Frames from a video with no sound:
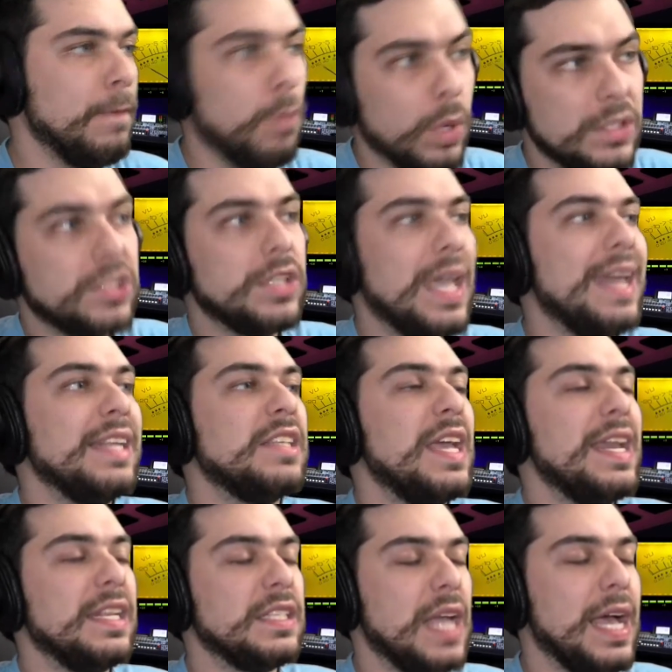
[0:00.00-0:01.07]
And
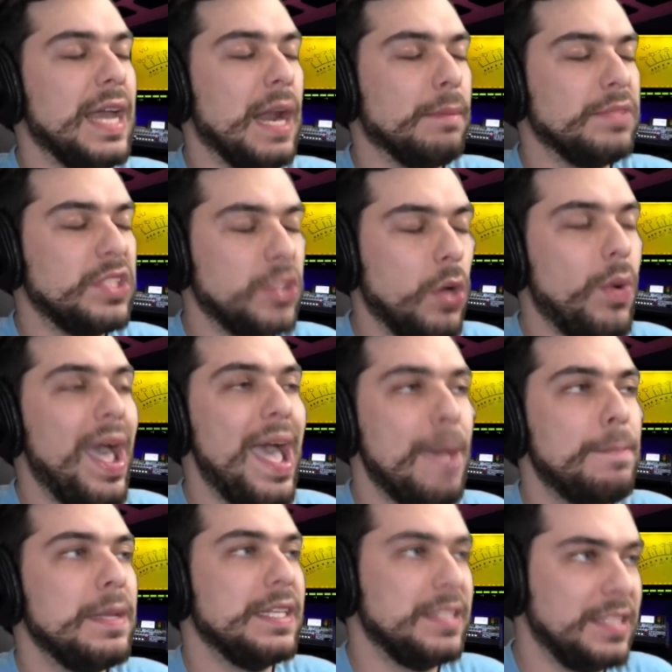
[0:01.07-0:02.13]
I'm so
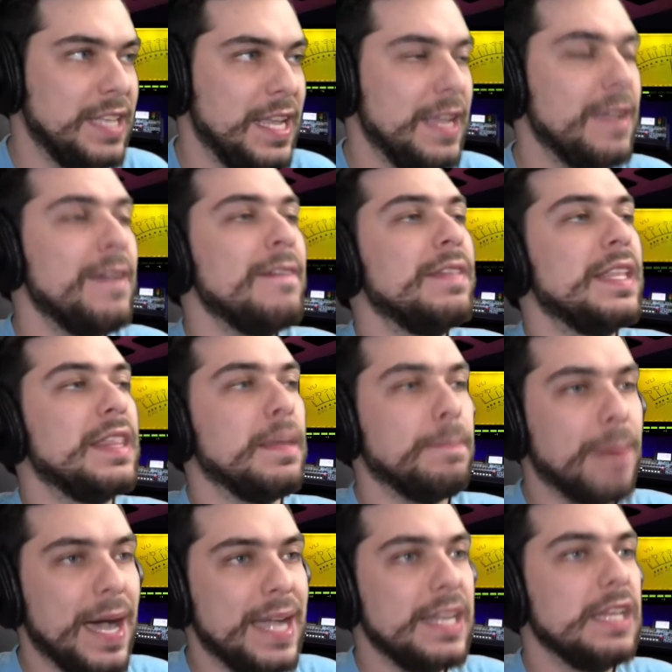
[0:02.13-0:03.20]
happy to see that the
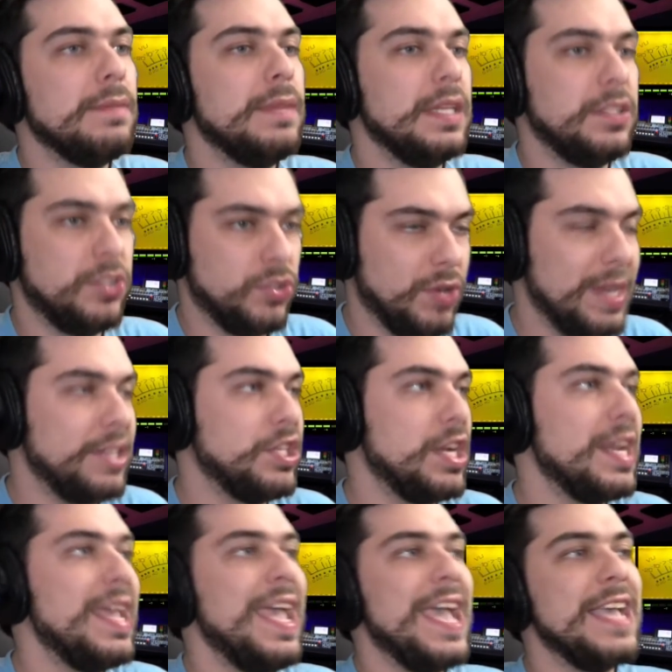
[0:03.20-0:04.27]
Biden
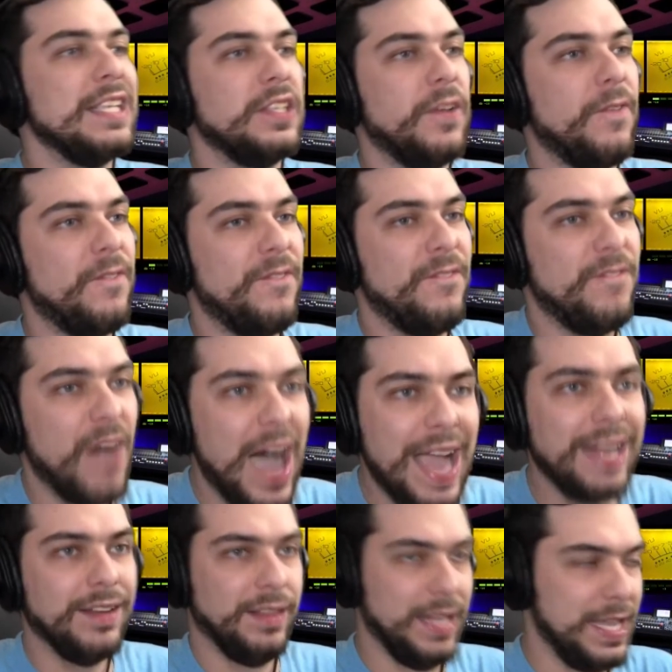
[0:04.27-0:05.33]
administration is
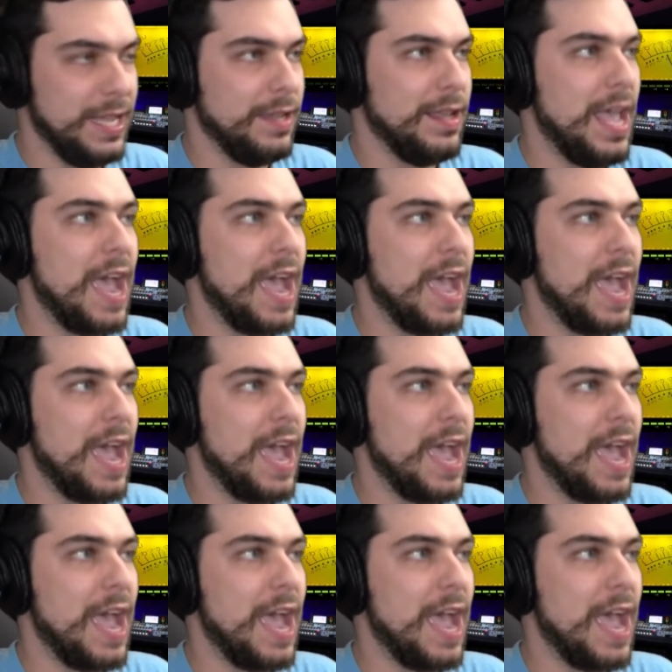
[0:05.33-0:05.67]
finally,